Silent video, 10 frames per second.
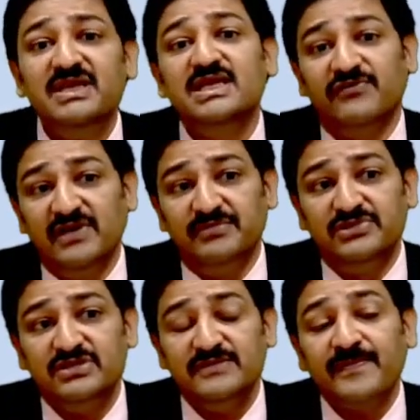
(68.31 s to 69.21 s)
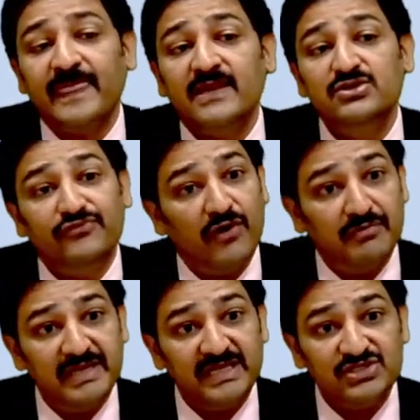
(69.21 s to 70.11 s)
developed to
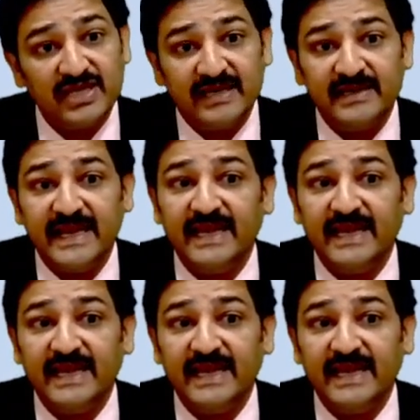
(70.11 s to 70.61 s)
formulate and